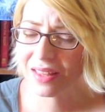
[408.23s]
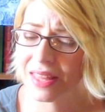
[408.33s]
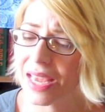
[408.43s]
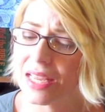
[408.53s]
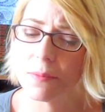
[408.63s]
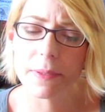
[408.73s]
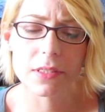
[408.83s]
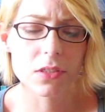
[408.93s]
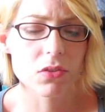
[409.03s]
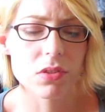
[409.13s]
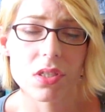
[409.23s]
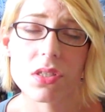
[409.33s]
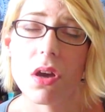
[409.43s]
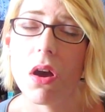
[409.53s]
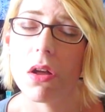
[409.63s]
The Eight of Pentacles
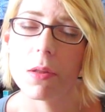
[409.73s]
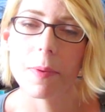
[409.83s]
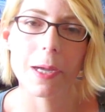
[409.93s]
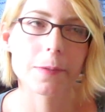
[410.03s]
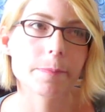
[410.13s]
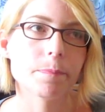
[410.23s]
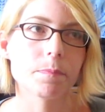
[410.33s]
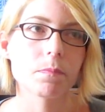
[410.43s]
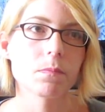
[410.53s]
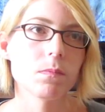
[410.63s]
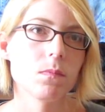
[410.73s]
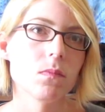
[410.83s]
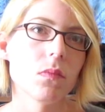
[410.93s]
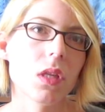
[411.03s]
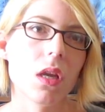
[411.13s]
is all about
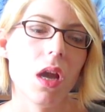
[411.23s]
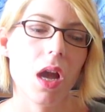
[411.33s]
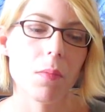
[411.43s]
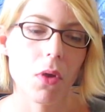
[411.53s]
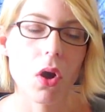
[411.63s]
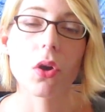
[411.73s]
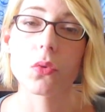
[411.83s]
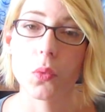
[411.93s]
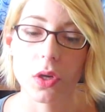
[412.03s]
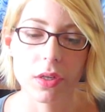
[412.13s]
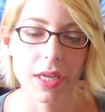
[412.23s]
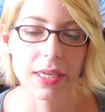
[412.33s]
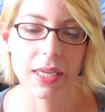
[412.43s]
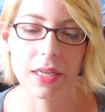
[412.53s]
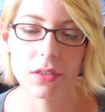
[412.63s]
hard work.
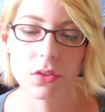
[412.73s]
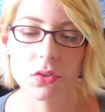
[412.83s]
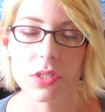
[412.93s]
Again, you're